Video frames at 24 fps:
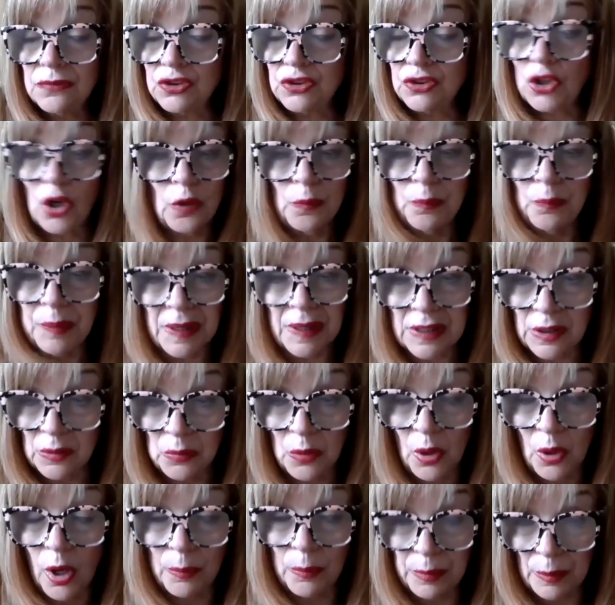don't pick them
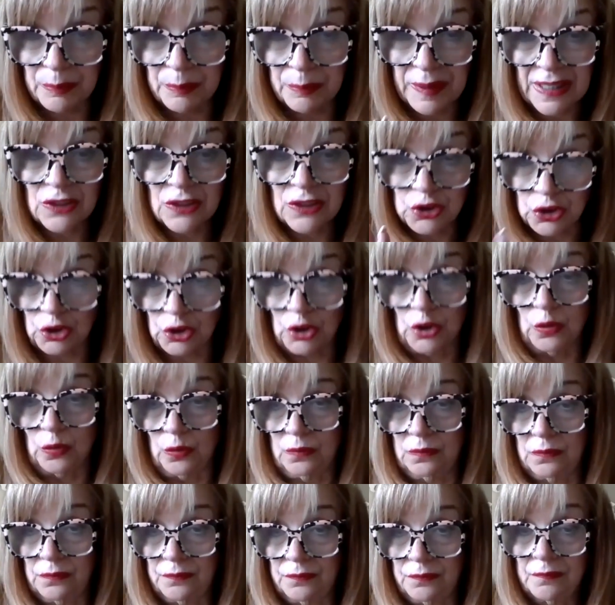all, but pick two.
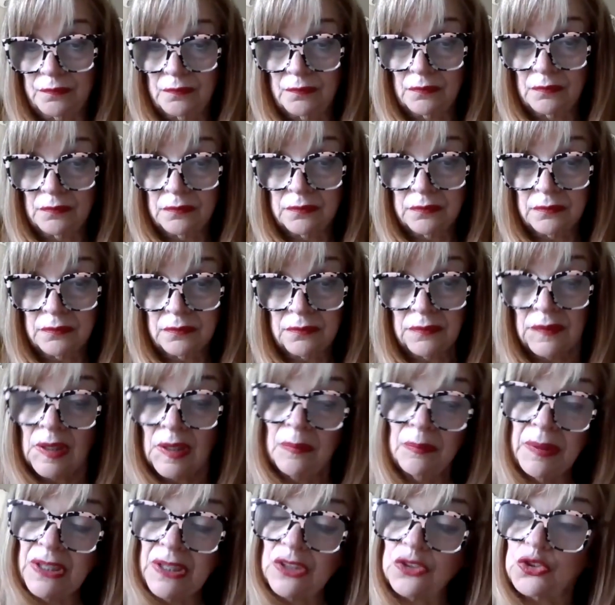
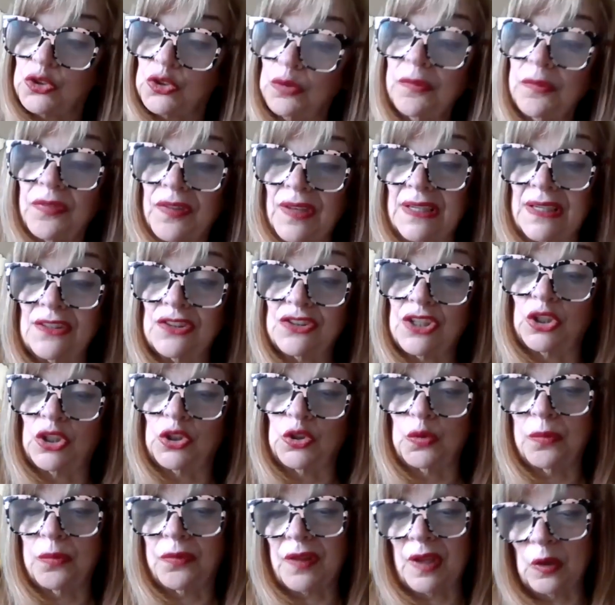Pick two things that
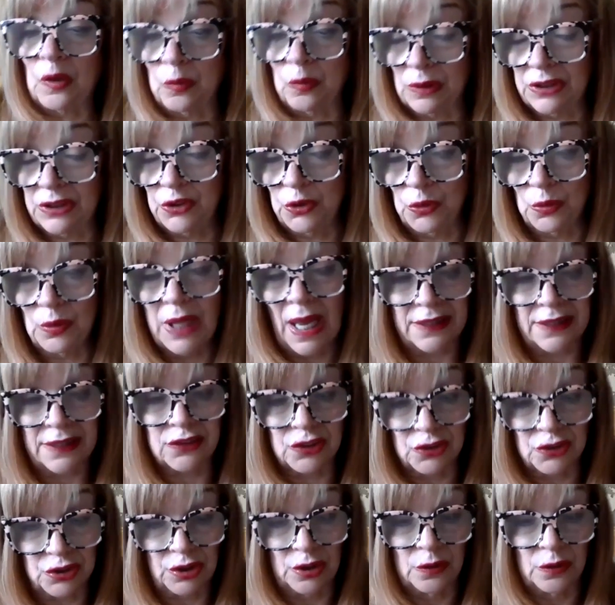you think would you like
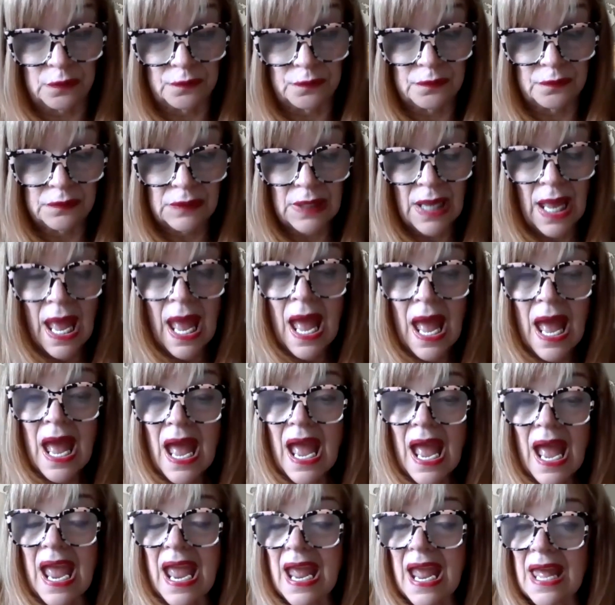to do.
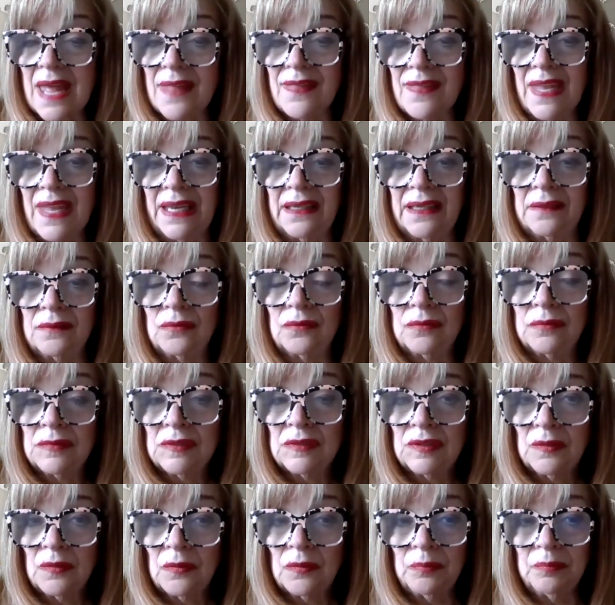And then
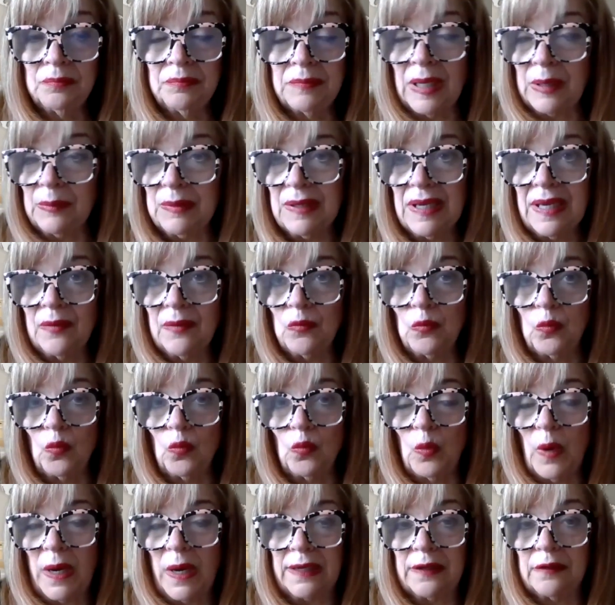maybe
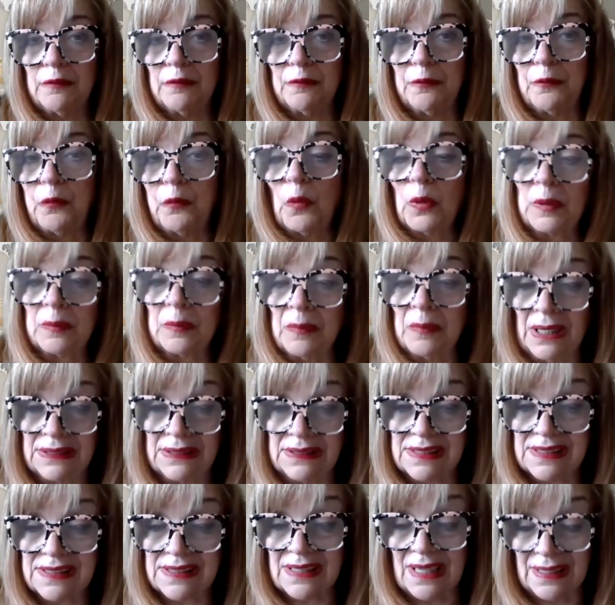wait 4
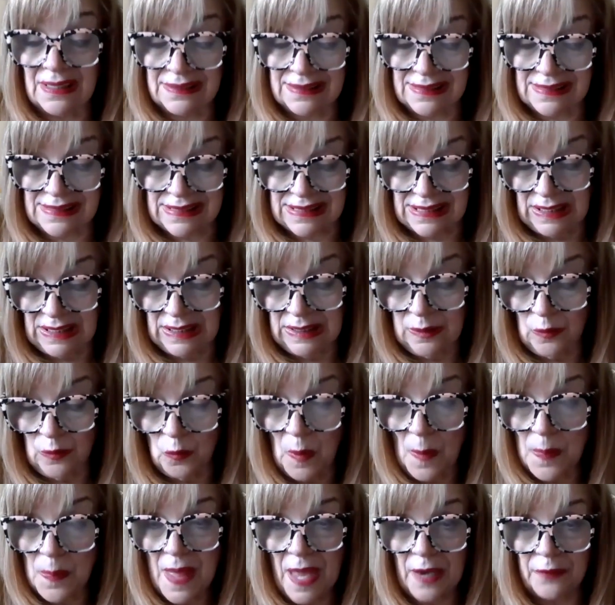months and see
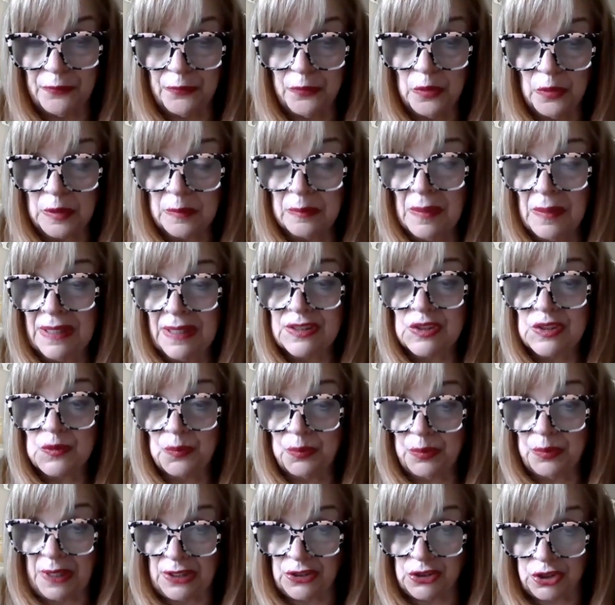what that 4 months
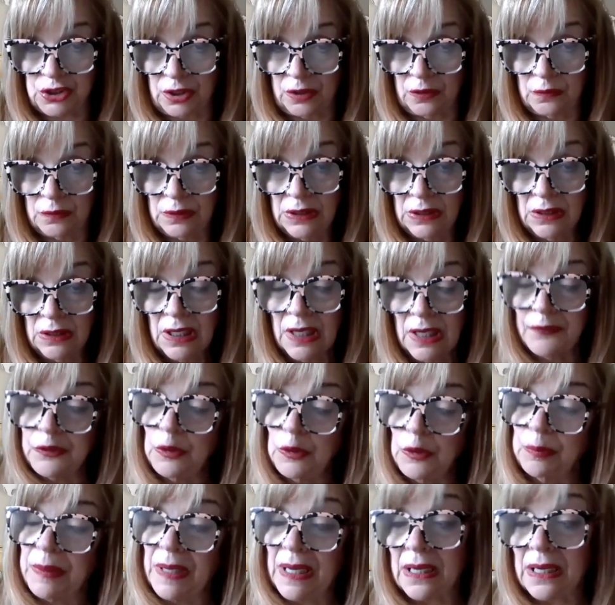brings you. If you
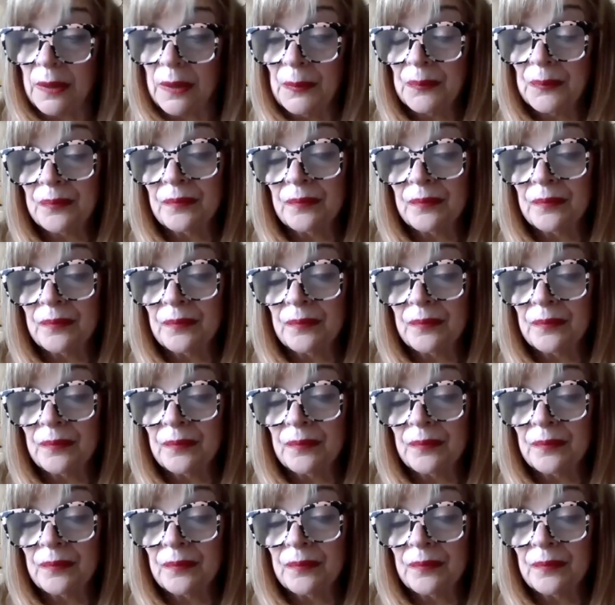pick